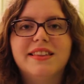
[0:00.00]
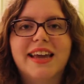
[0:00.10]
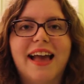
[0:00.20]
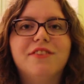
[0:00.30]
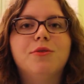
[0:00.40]
The
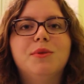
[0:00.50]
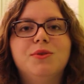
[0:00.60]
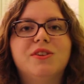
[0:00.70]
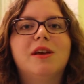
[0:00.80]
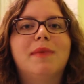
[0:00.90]
Castle
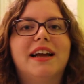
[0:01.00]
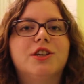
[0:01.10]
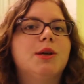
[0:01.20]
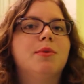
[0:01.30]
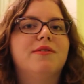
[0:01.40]
Museum
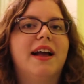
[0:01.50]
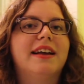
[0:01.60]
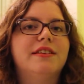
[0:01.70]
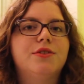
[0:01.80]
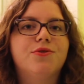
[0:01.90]
actually
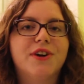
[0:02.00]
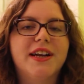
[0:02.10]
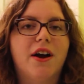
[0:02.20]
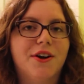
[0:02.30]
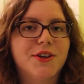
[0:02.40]
provides
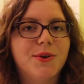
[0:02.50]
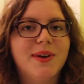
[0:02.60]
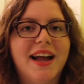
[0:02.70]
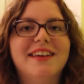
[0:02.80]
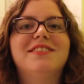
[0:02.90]
free audio
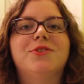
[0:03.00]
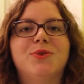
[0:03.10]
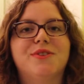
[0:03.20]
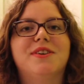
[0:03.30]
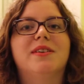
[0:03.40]
guides,
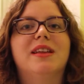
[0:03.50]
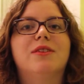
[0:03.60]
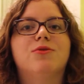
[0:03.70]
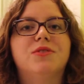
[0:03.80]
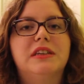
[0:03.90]
so I found
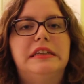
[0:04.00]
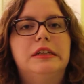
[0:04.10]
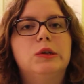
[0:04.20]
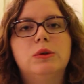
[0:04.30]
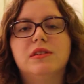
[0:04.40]
that really
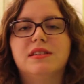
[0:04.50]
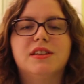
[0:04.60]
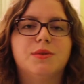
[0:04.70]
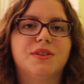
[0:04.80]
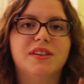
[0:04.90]
cool
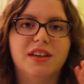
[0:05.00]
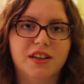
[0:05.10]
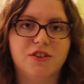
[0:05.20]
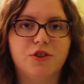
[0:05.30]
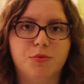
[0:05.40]
since it was
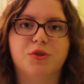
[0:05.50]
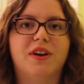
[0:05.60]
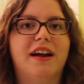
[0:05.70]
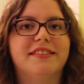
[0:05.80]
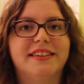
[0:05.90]
super
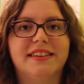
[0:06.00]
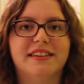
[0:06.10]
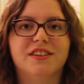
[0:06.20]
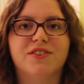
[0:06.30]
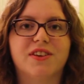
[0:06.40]
crowded and
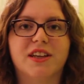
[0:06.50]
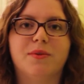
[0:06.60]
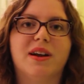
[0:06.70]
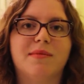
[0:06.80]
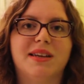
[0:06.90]
I didn't really
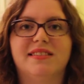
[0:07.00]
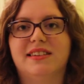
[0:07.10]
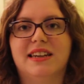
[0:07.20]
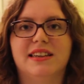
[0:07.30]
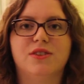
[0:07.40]
want to be
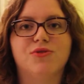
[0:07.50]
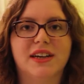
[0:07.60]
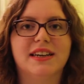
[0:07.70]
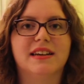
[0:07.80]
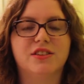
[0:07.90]
standing
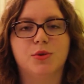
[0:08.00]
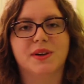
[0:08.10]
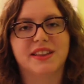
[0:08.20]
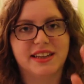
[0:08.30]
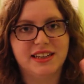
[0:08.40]
right next to
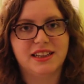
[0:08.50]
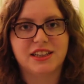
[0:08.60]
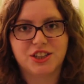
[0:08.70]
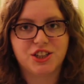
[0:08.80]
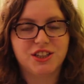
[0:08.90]
where the
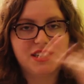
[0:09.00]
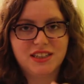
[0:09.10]
English